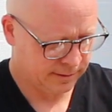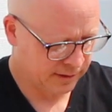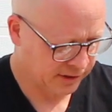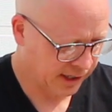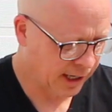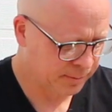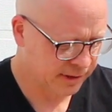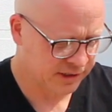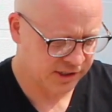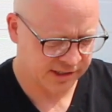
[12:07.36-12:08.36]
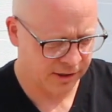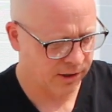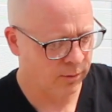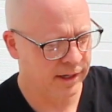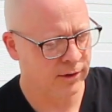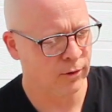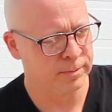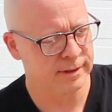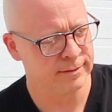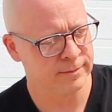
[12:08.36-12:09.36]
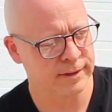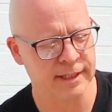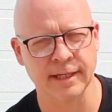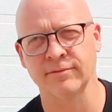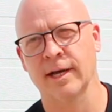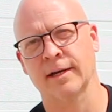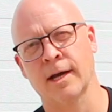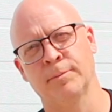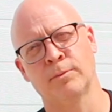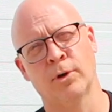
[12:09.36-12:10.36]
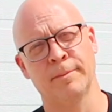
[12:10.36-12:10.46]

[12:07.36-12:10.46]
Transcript: There's a couple that just aren't quite open. We're going to give that a couple more